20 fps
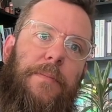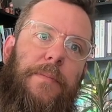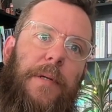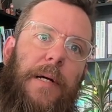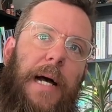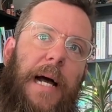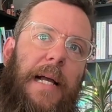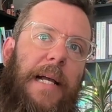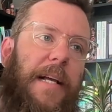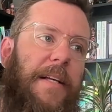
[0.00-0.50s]

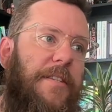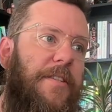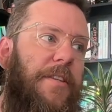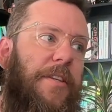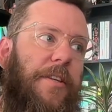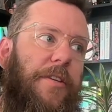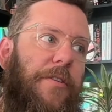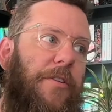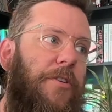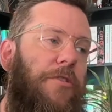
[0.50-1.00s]
I guess
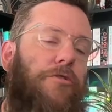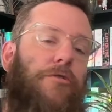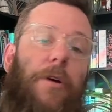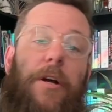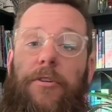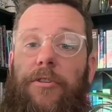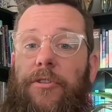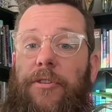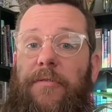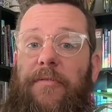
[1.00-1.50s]
the
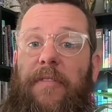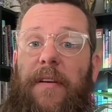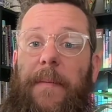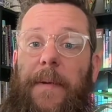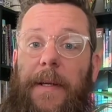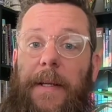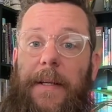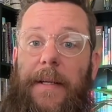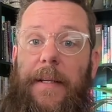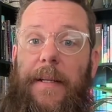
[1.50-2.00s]
structures of
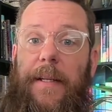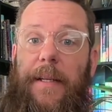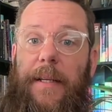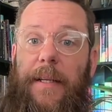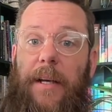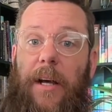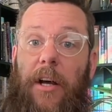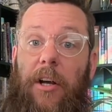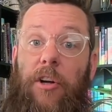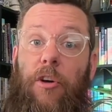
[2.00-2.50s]
femininity
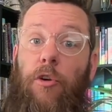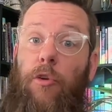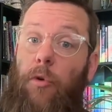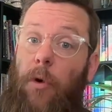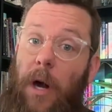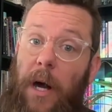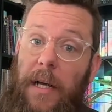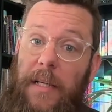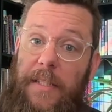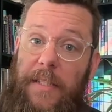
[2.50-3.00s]

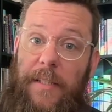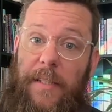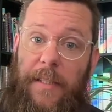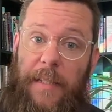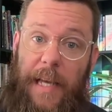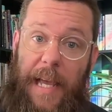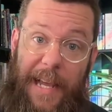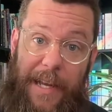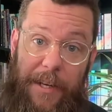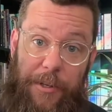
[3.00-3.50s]
across
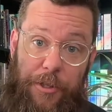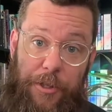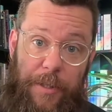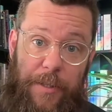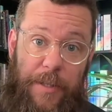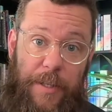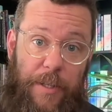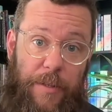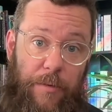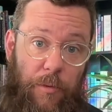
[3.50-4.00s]

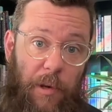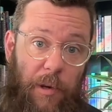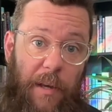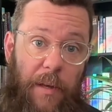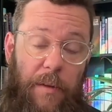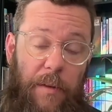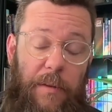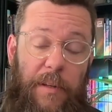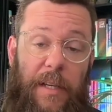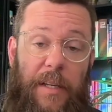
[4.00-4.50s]
ages as
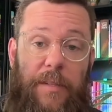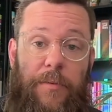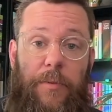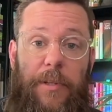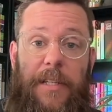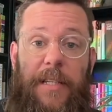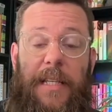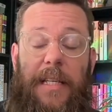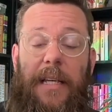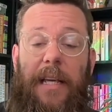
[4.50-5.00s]
well, because we
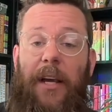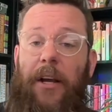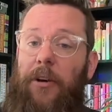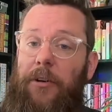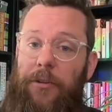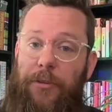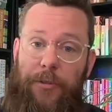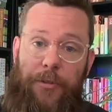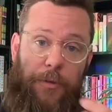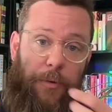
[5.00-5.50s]
see
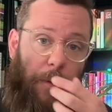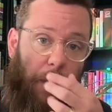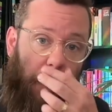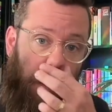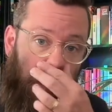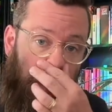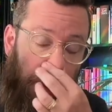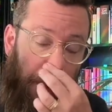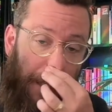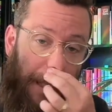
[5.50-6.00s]
characters who
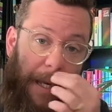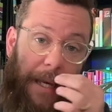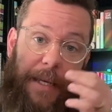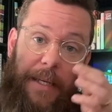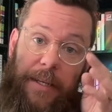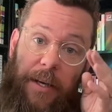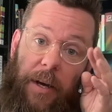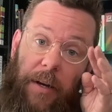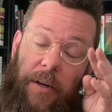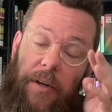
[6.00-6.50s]
are
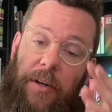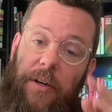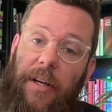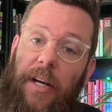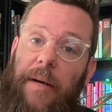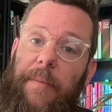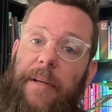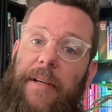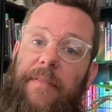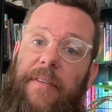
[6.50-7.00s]
younger
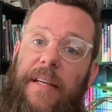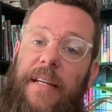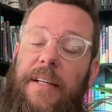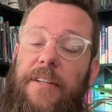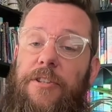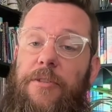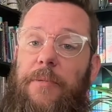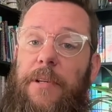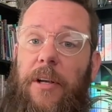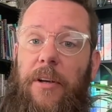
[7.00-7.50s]
coming of age,
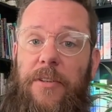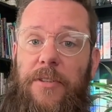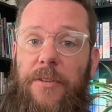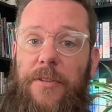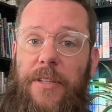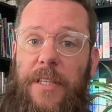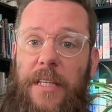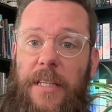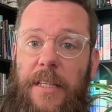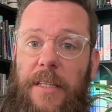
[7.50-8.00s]
and we also
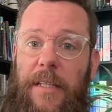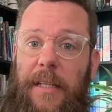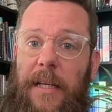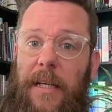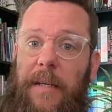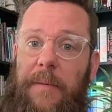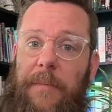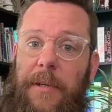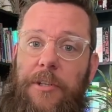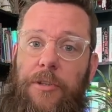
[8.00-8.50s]
see
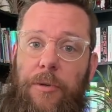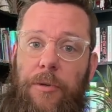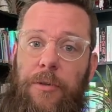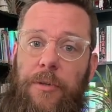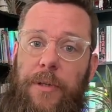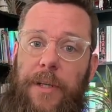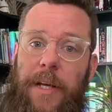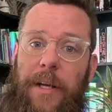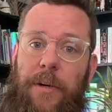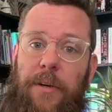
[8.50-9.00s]
much older
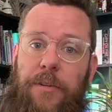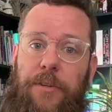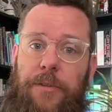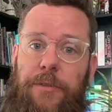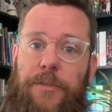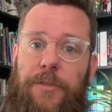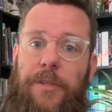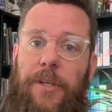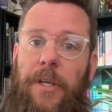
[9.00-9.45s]
characters